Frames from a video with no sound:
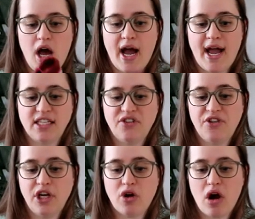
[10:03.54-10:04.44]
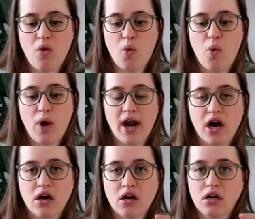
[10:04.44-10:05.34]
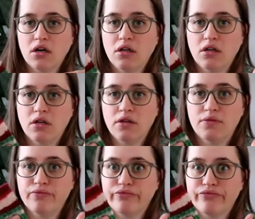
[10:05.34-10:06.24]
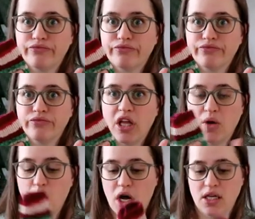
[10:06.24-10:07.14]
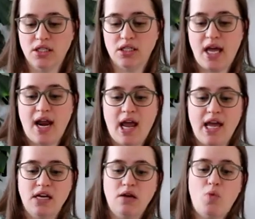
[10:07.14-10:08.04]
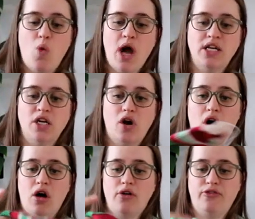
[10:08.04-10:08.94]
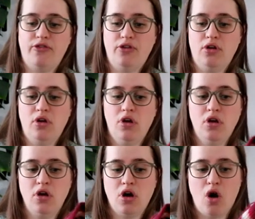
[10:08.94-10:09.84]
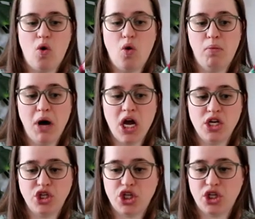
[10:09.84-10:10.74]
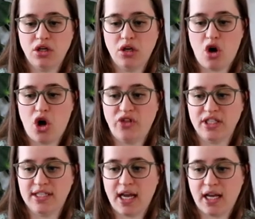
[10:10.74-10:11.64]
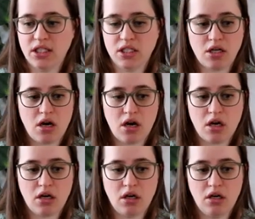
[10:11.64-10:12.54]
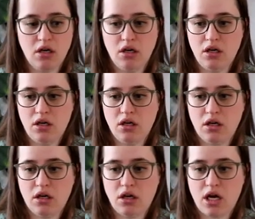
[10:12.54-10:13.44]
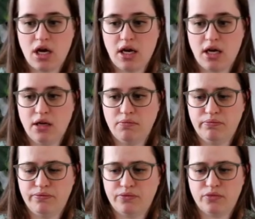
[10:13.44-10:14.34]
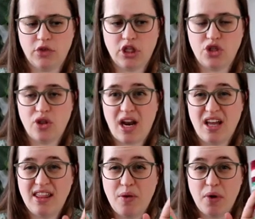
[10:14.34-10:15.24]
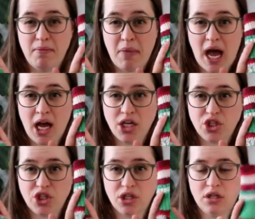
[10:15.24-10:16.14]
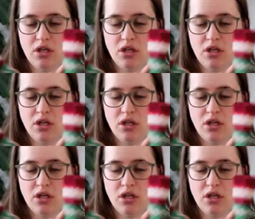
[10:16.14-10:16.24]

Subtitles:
I had to figure out where it was, and I ended up winding off a whole bunch on the second sock so that they would match.